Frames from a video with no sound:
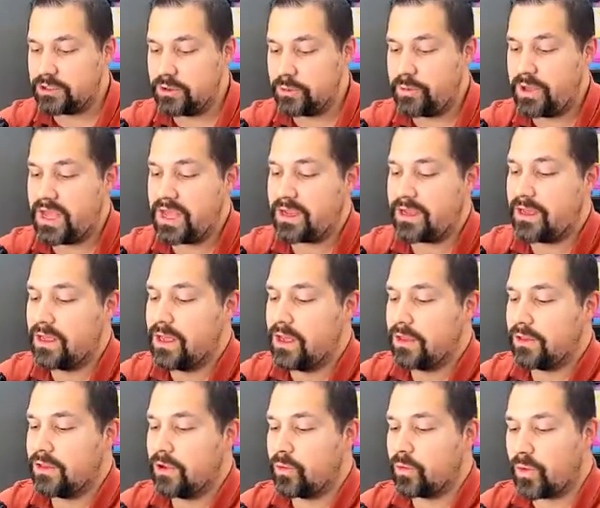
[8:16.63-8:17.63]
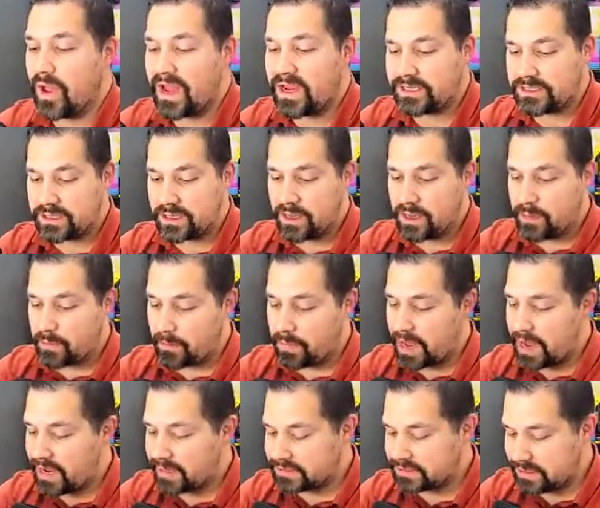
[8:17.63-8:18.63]
you pick the right
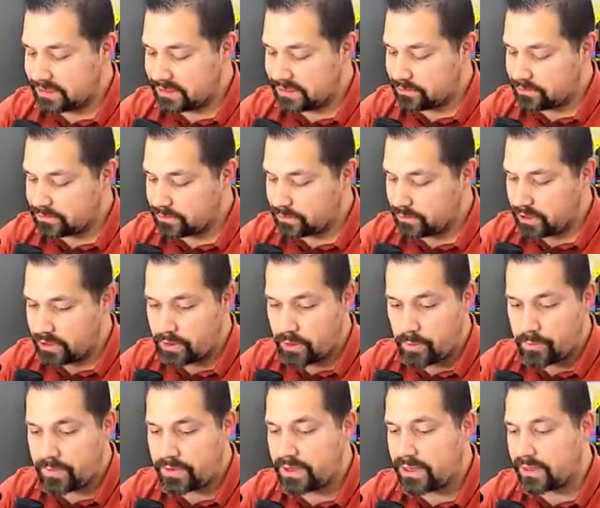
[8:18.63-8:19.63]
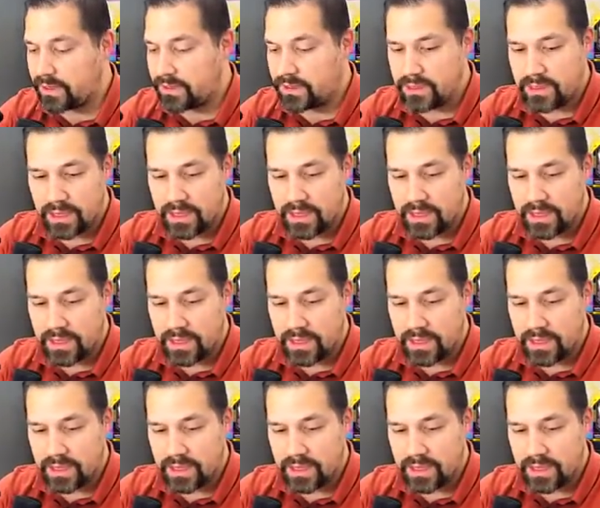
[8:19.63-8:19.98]
box? I think it was a great opening.